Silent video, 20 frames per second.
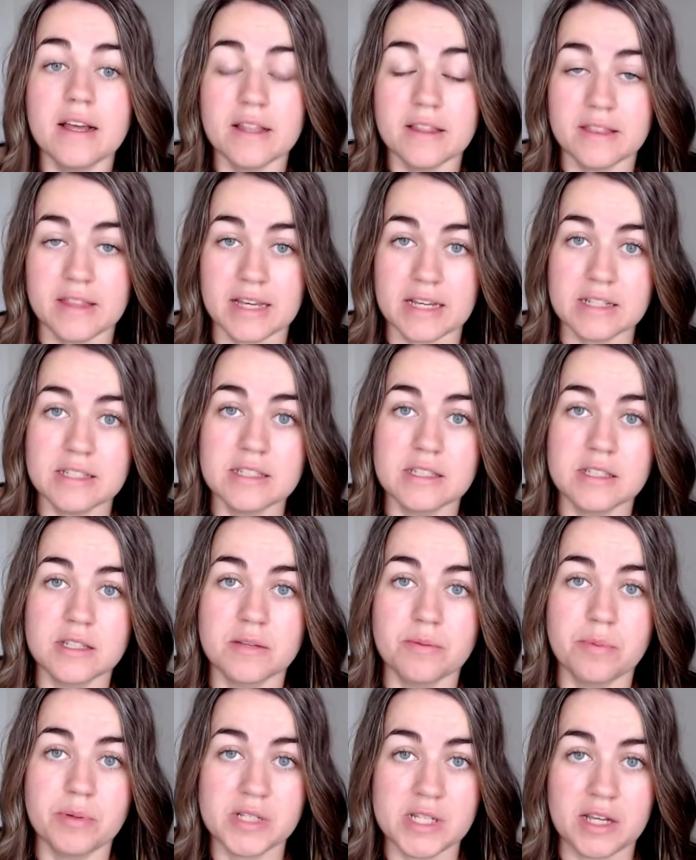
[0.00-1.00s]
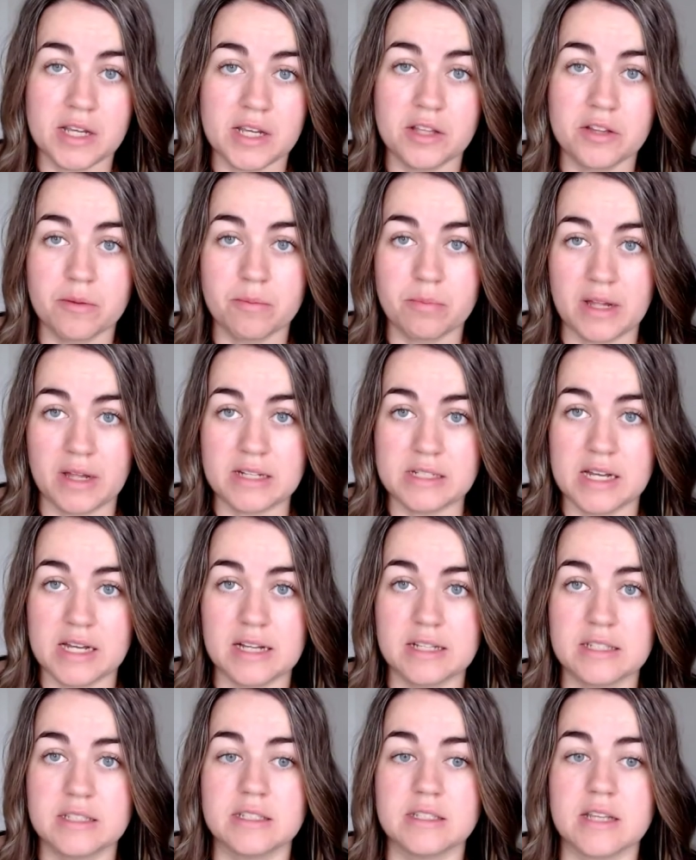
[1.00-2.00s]
This particular blood
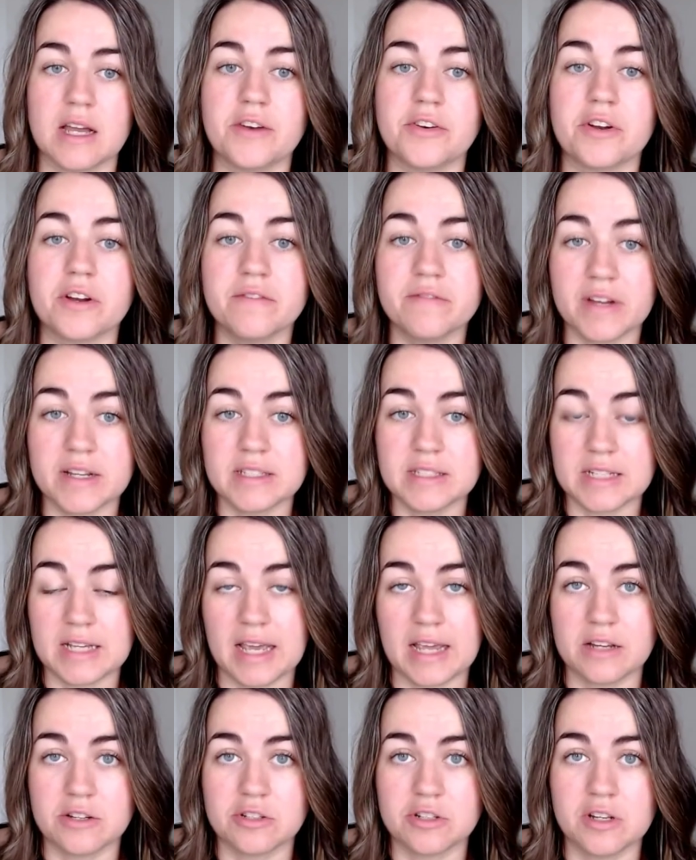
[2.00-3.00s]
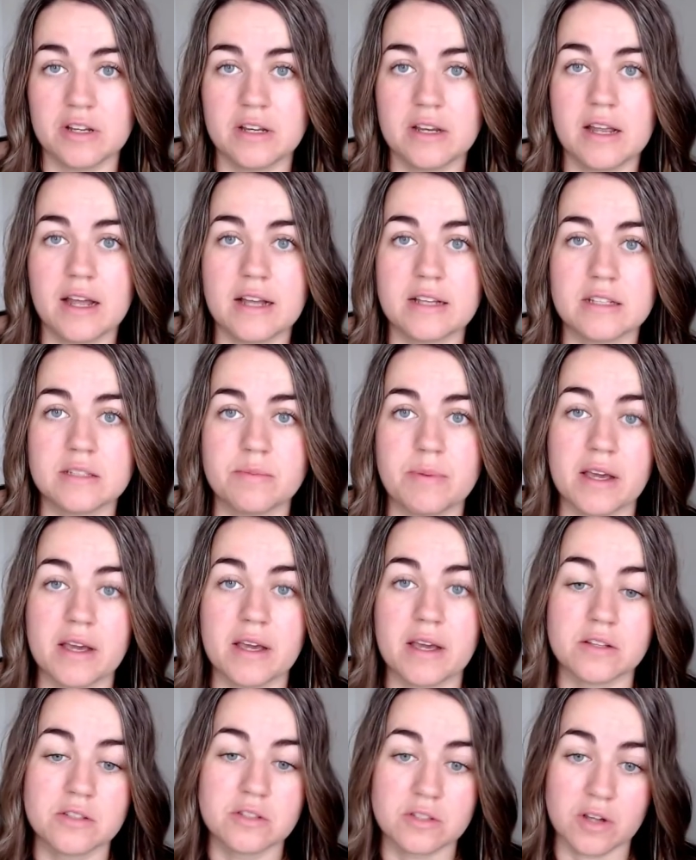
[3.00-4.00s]
test is under investigation as being
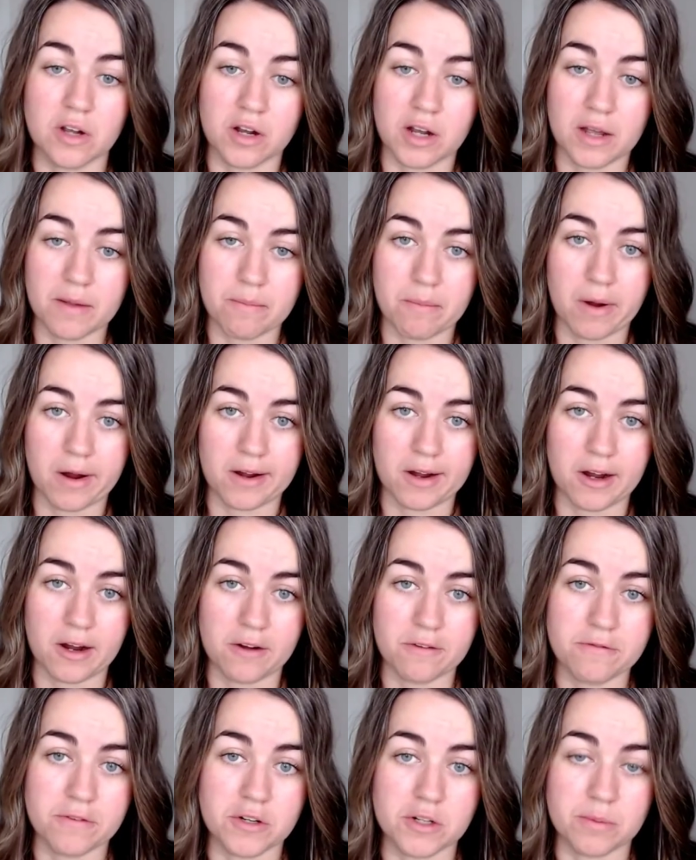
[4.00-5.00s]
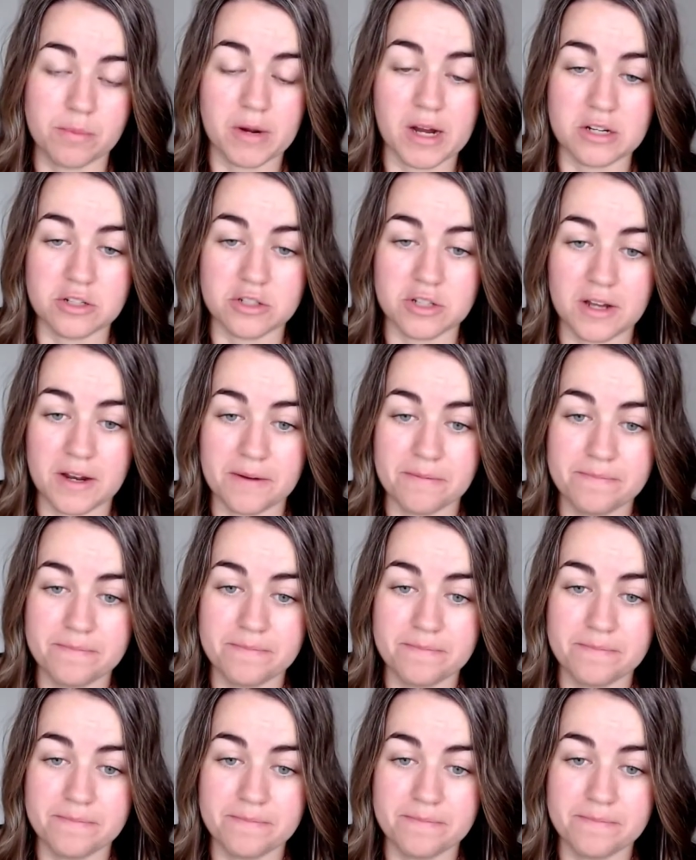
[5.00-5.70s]
a surrogate marker for depression.